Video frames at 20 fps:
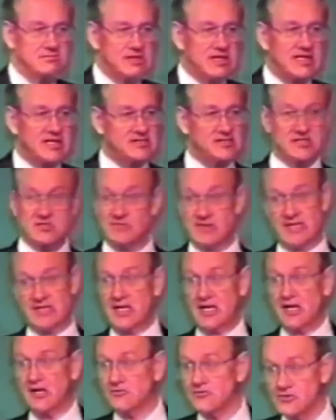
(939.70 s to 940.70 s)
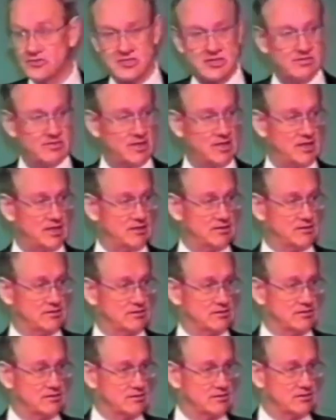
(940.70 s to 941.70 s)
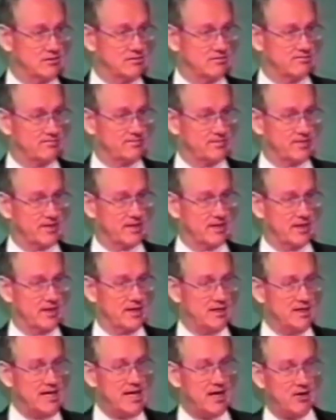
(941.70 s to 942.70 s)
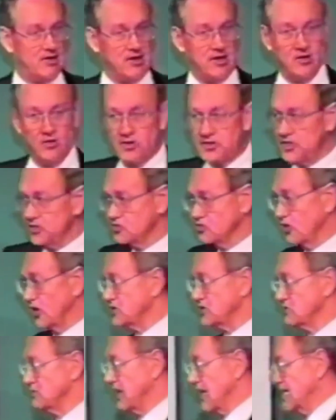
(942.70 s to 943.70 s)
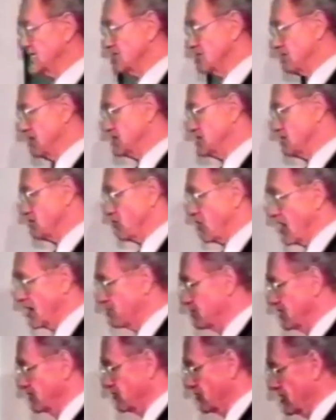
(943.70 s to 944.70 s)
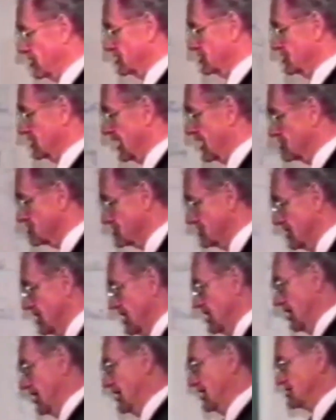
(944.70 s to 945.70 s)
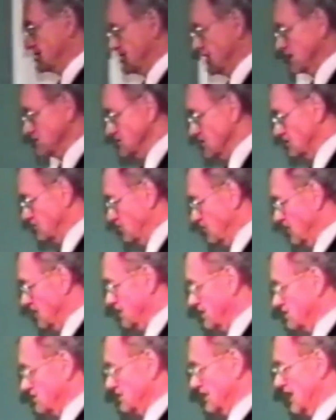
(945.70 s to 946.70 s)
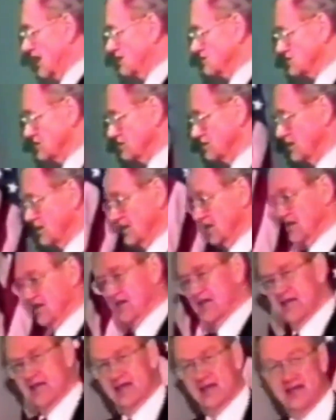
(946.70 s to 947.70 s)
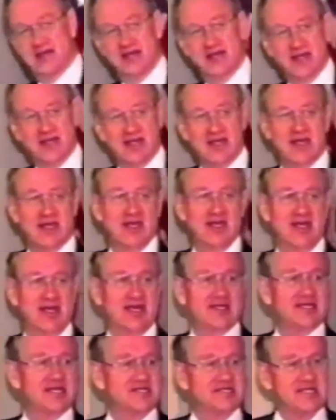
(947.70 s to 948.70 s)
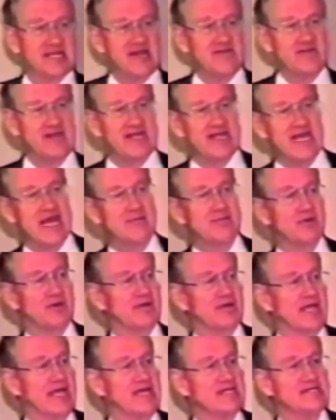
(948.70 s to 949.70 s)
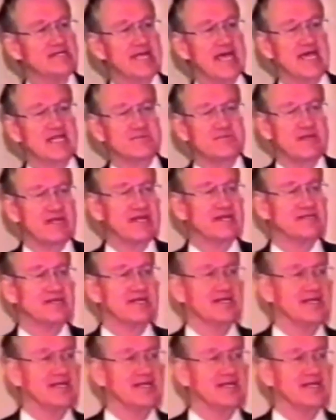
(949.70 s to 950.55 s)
Because it's being held for somebody. Now, when the trust buys a piece of property for $100,000 and it sells it for $100,000, it doesn't have any capital gains tax because